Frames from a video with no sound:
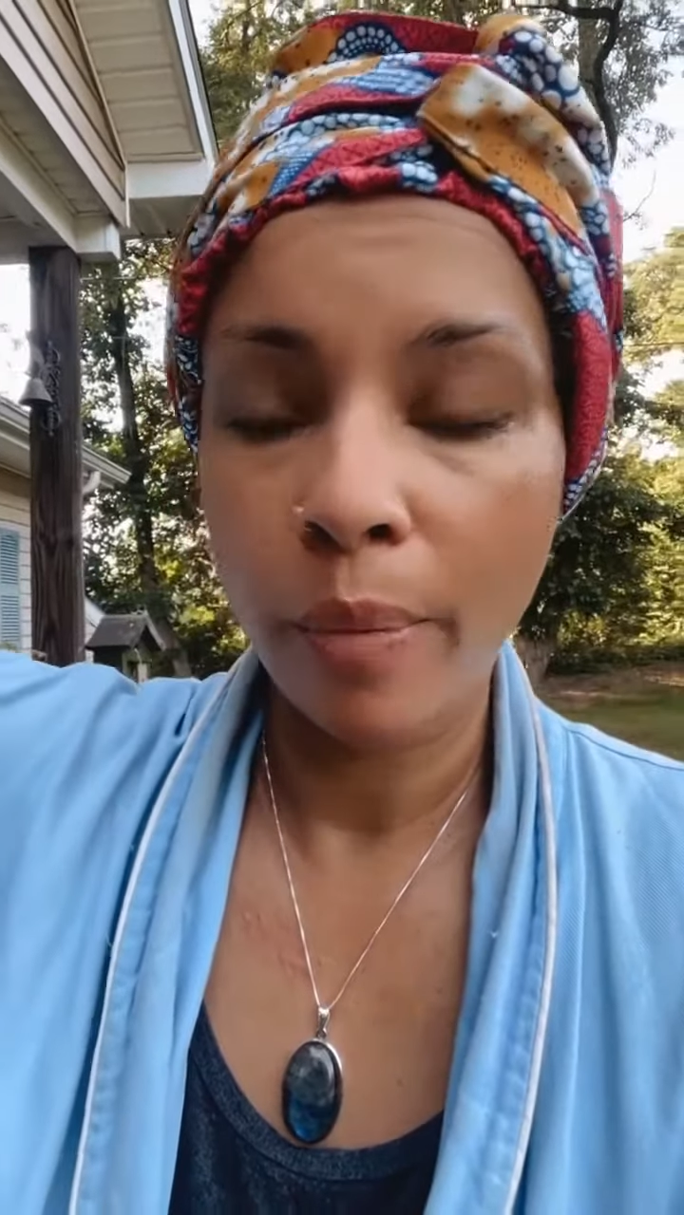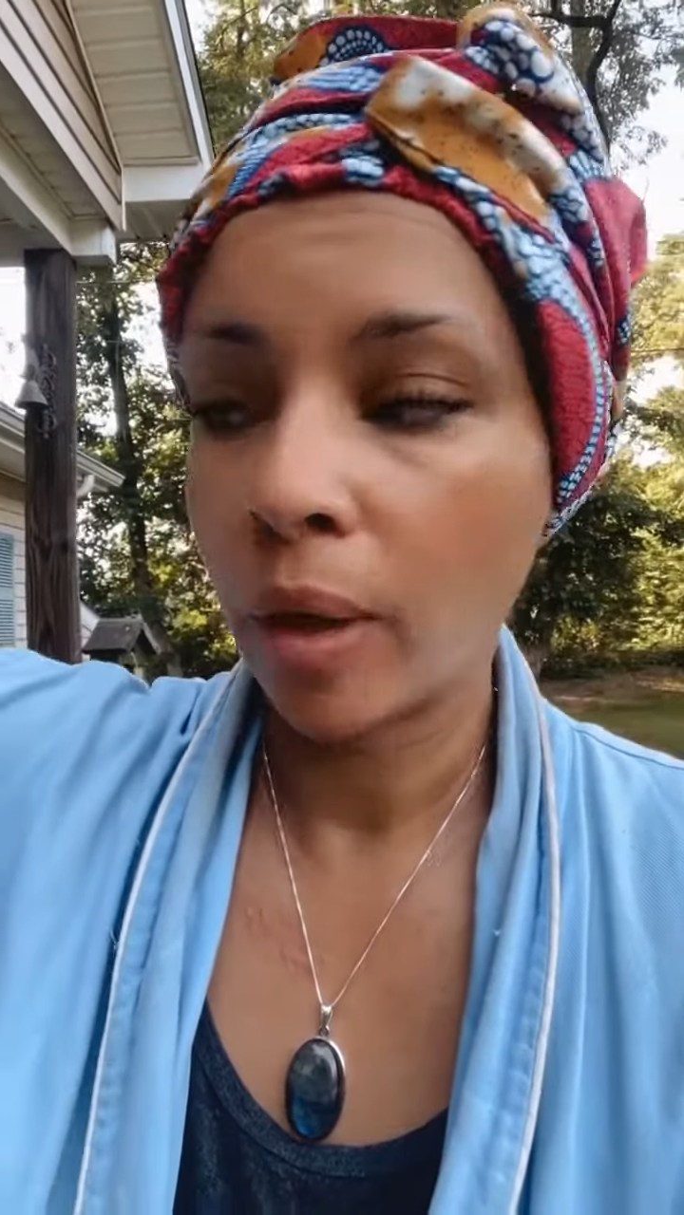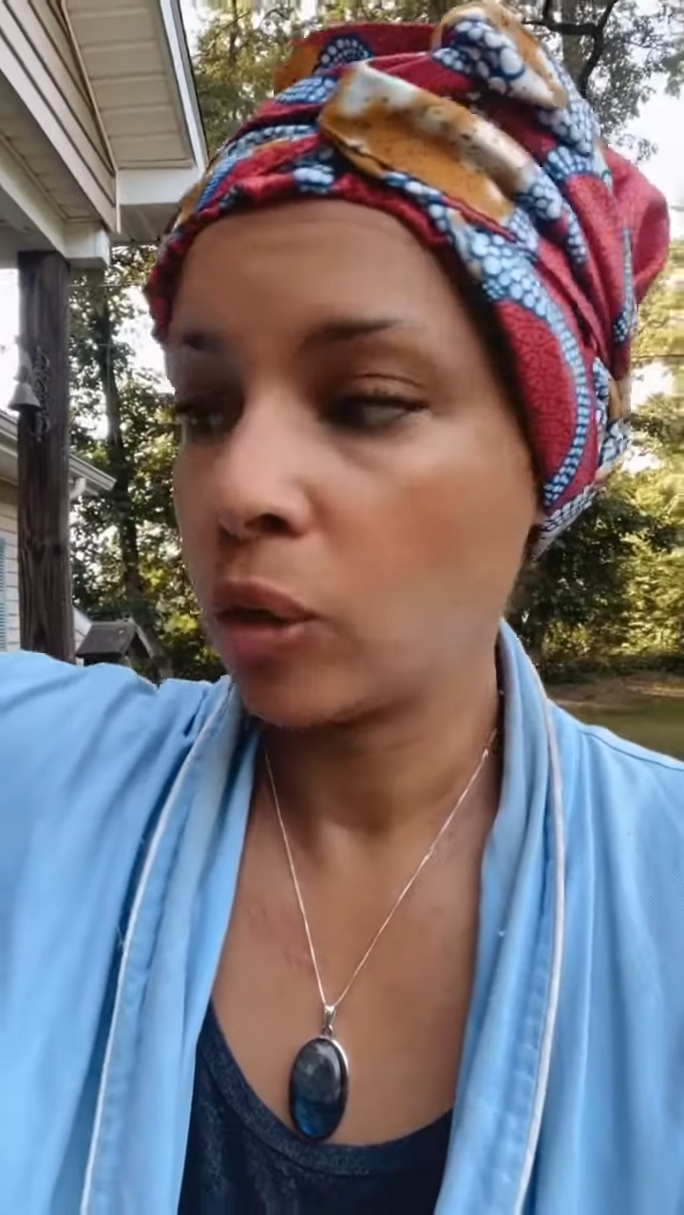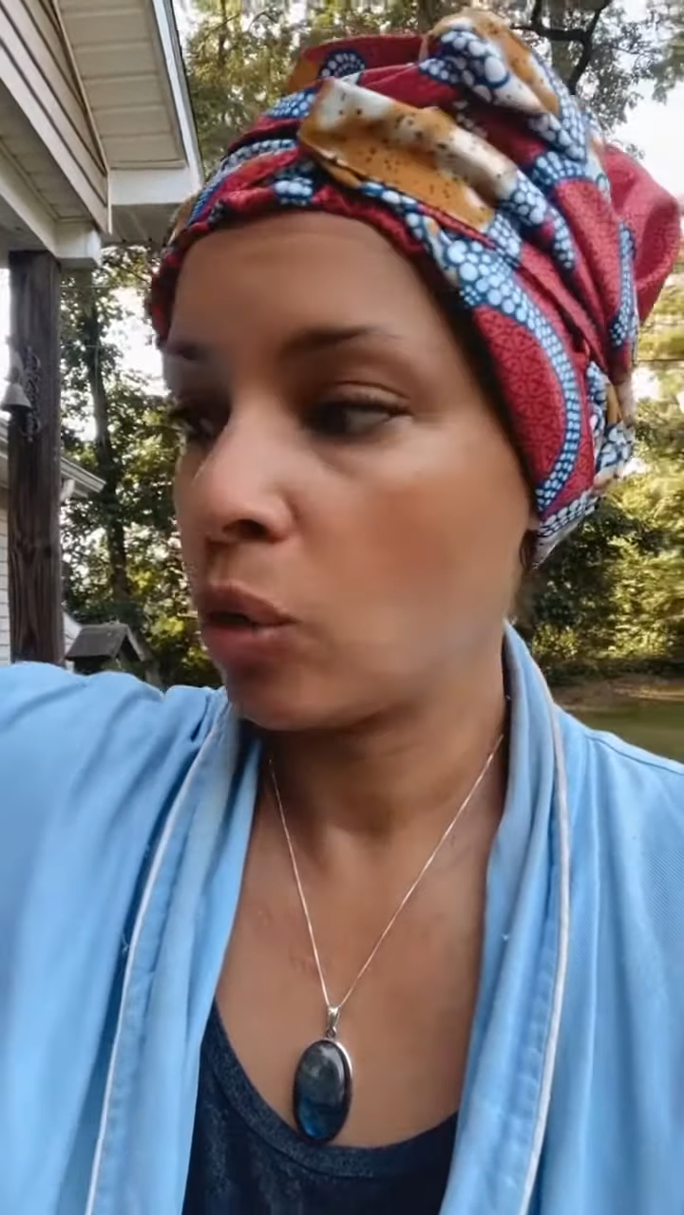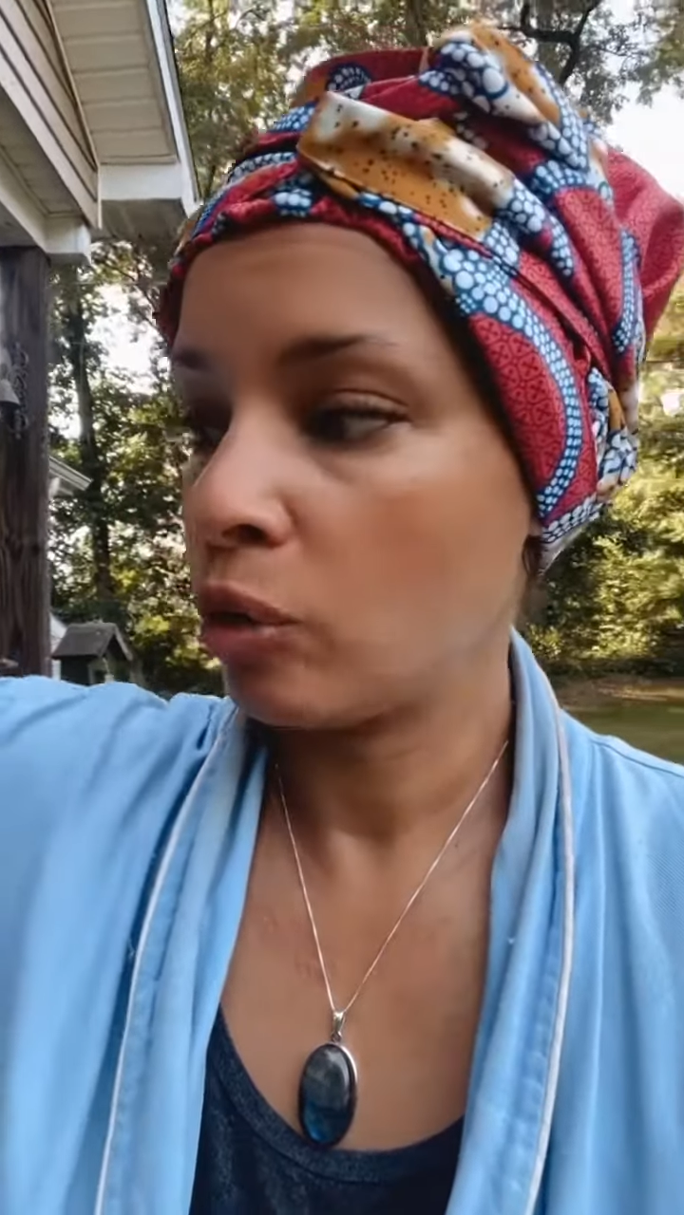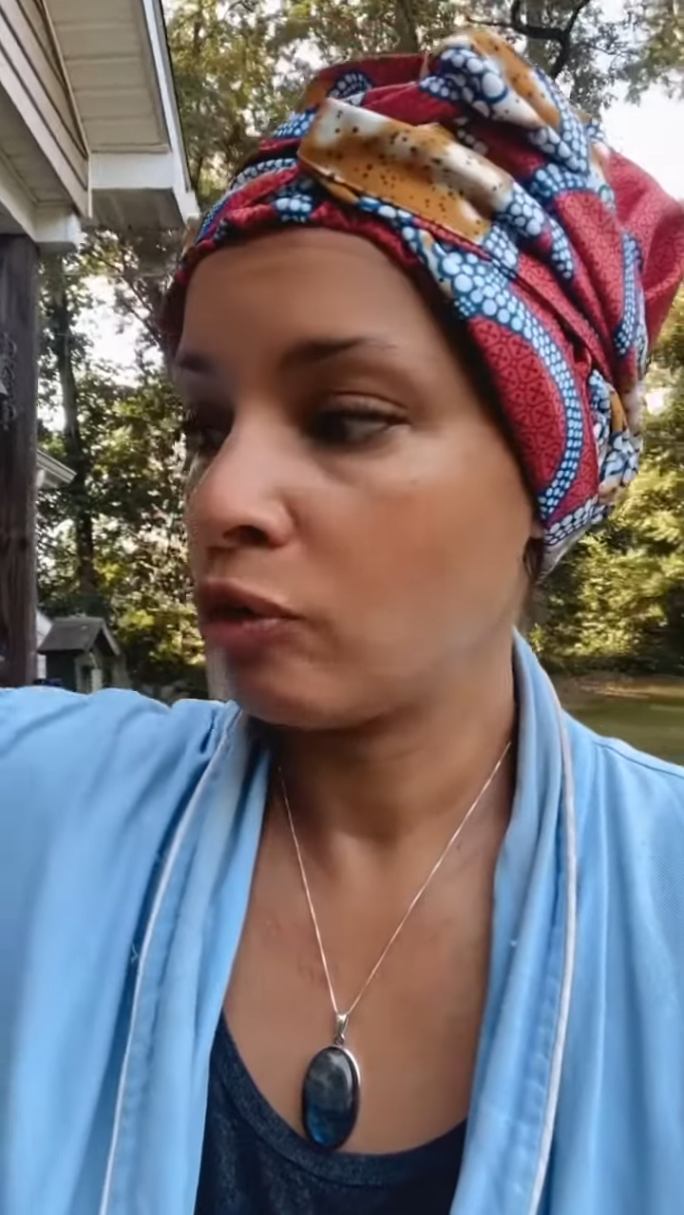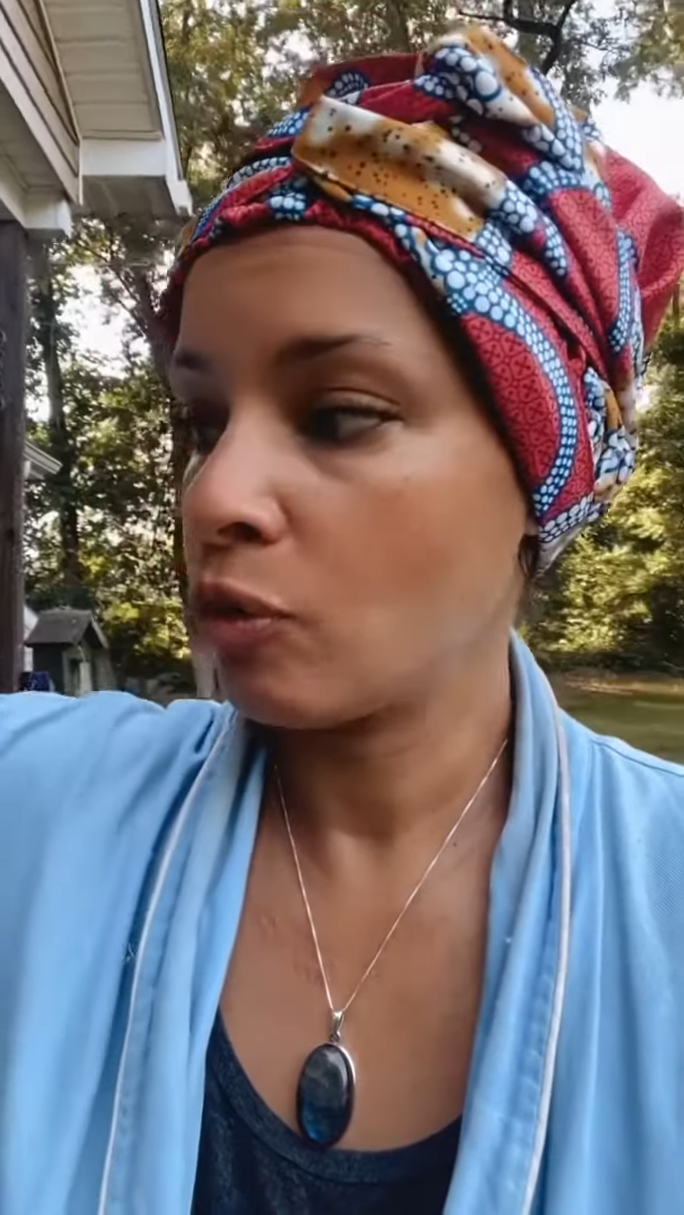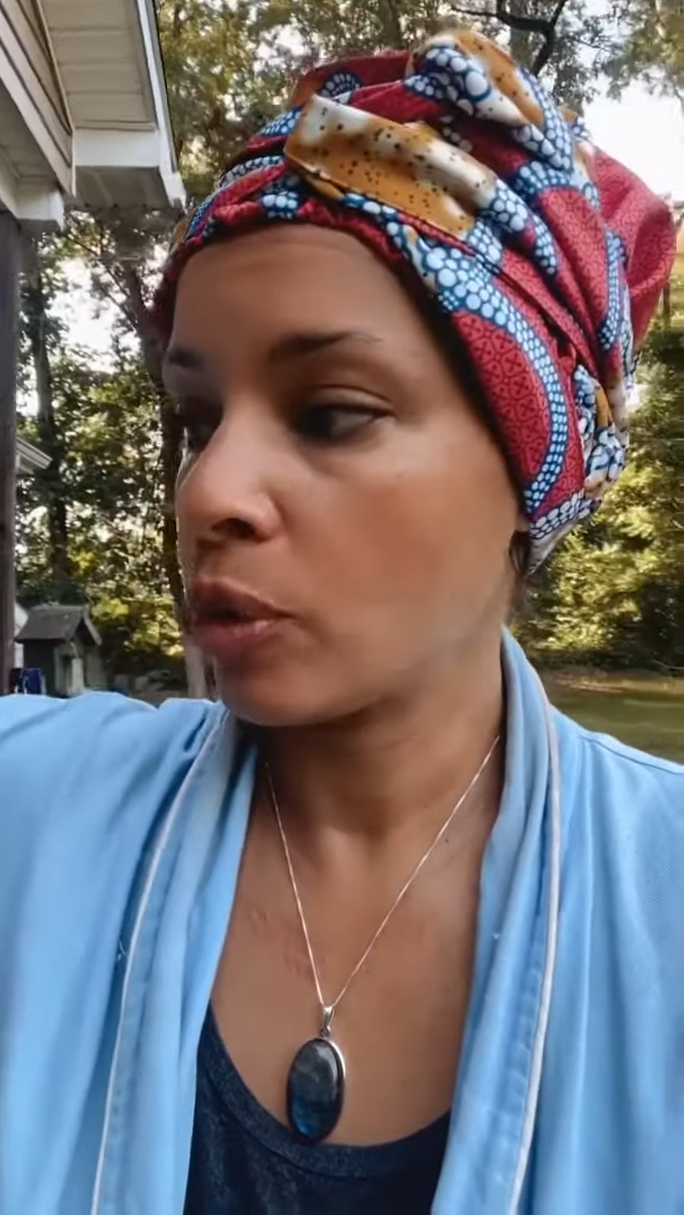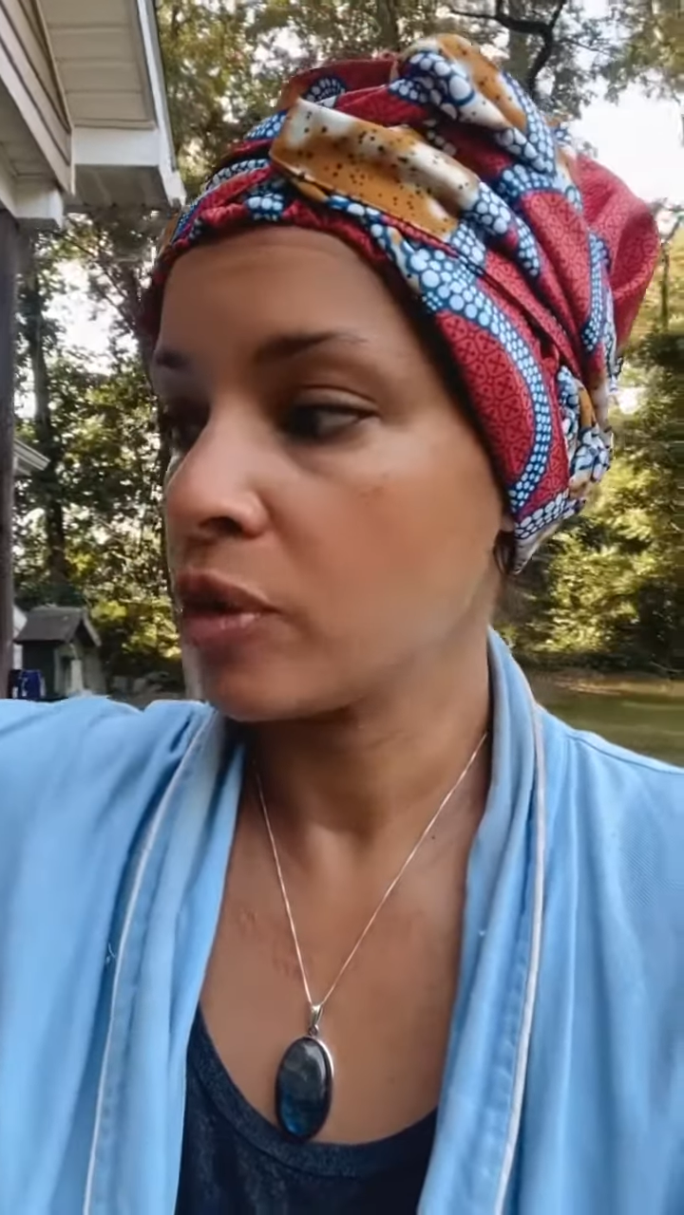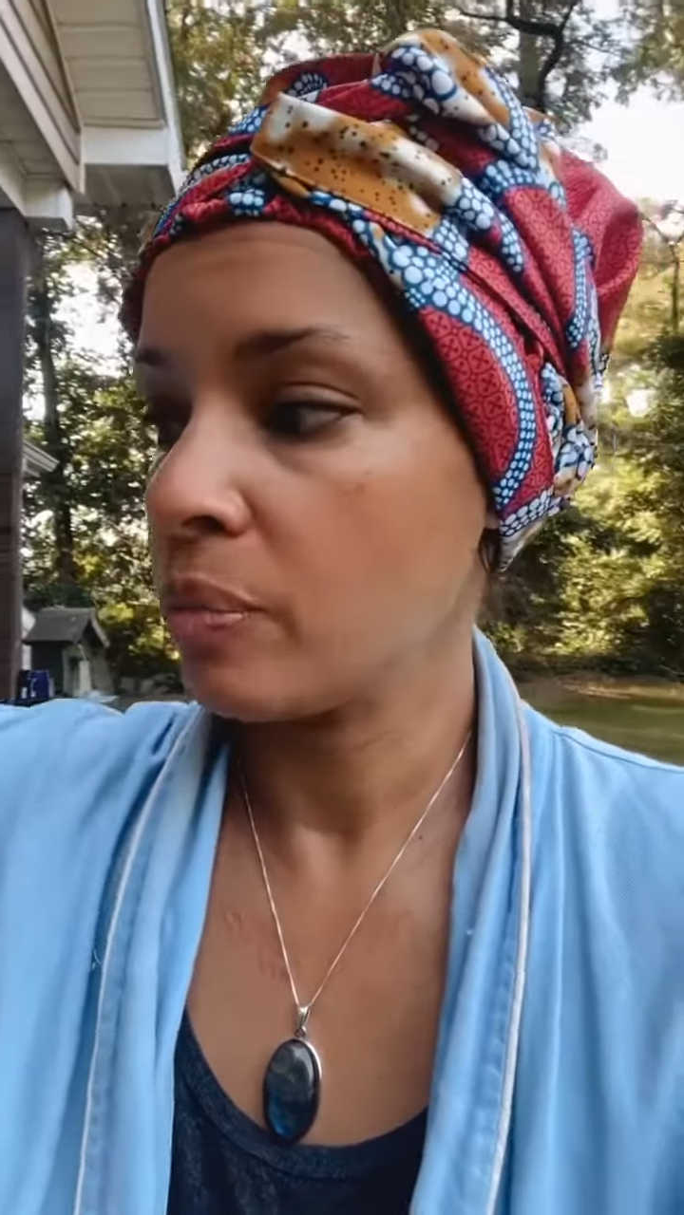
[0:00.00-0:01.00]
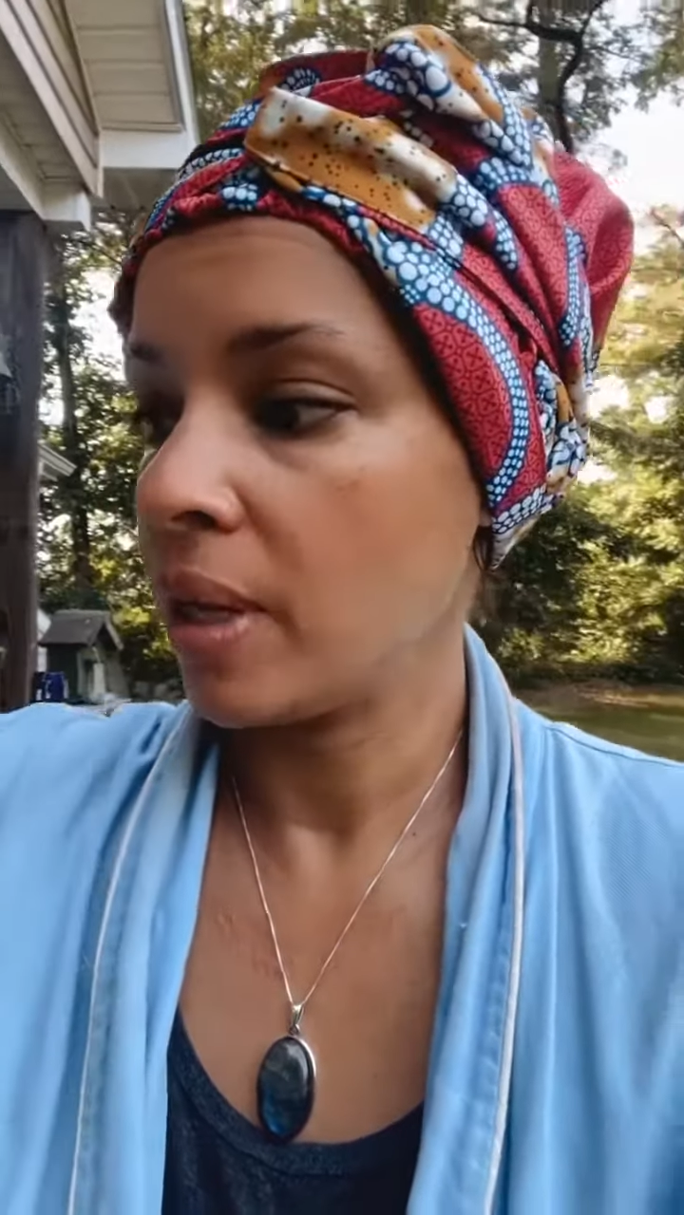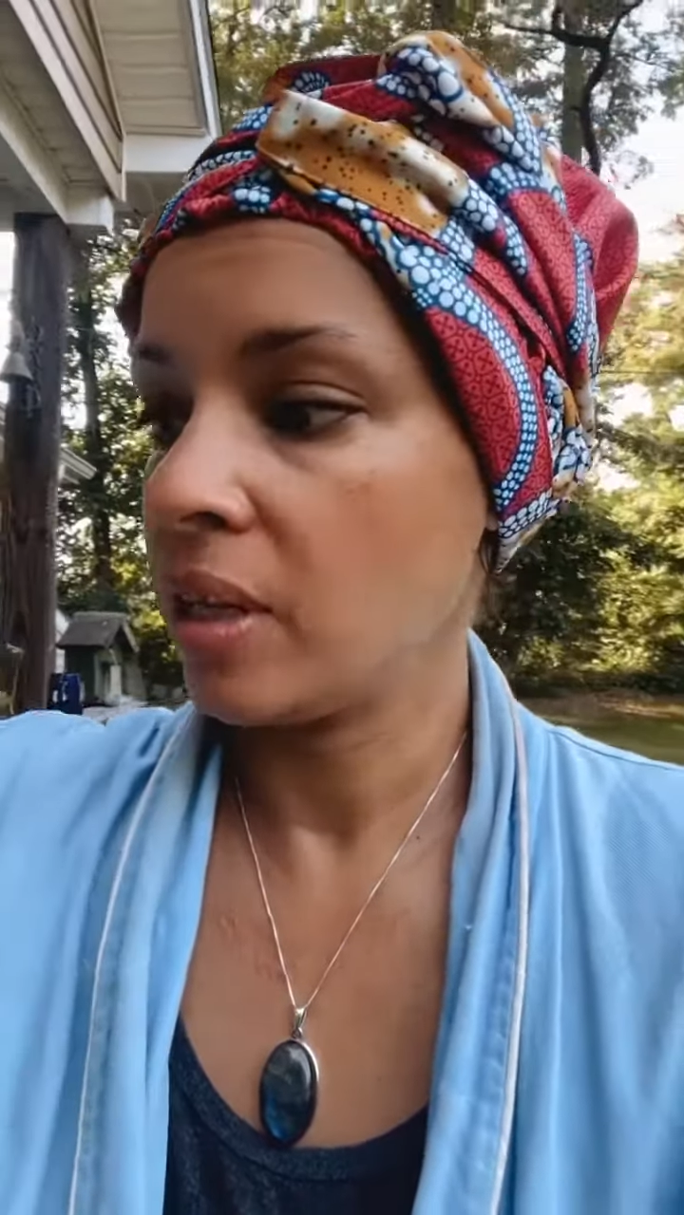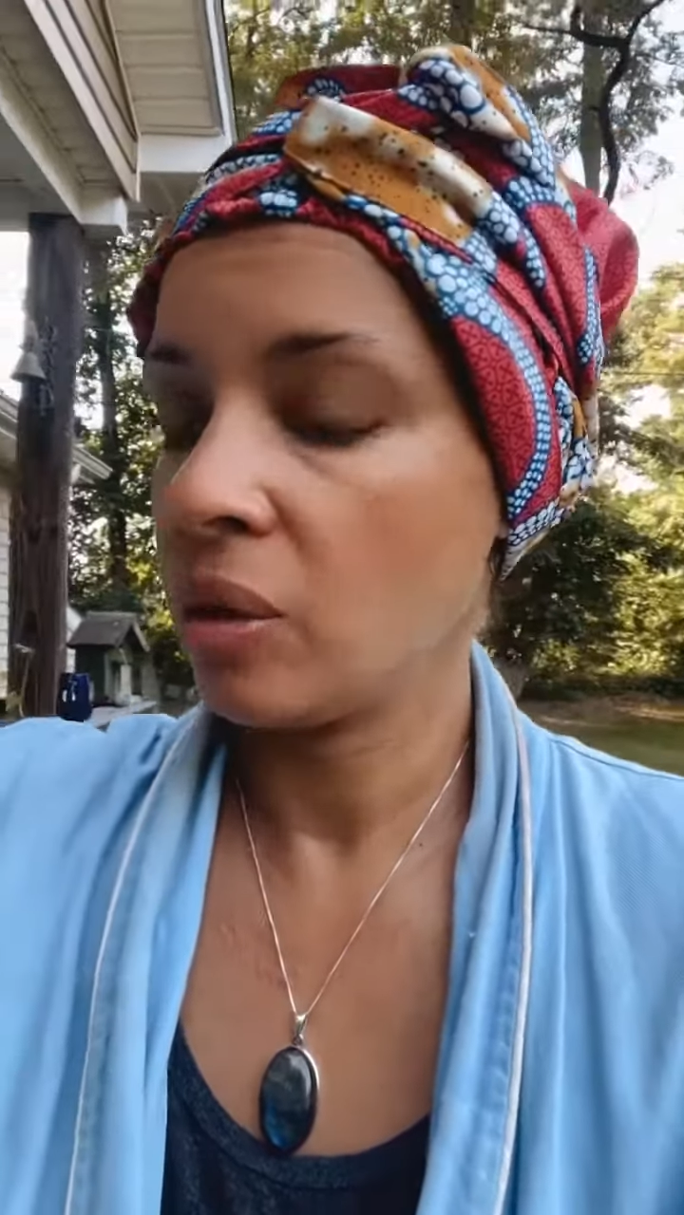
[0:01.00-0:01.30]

about law enforcement.